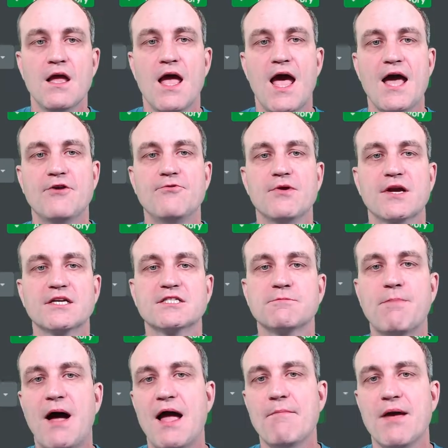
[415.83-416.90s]
Edric,
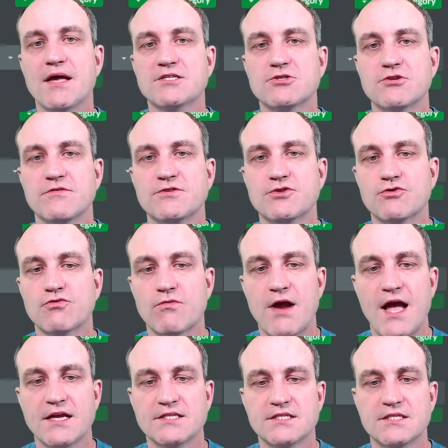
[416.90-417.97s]
Spymaster of
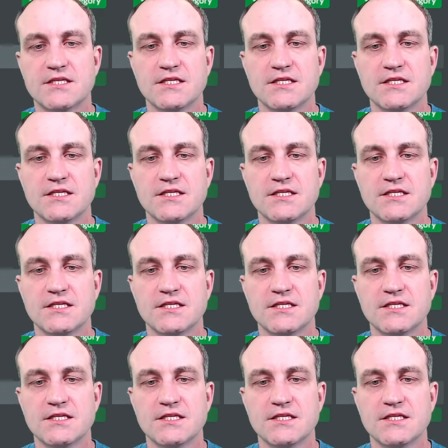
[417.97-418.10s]
Trest.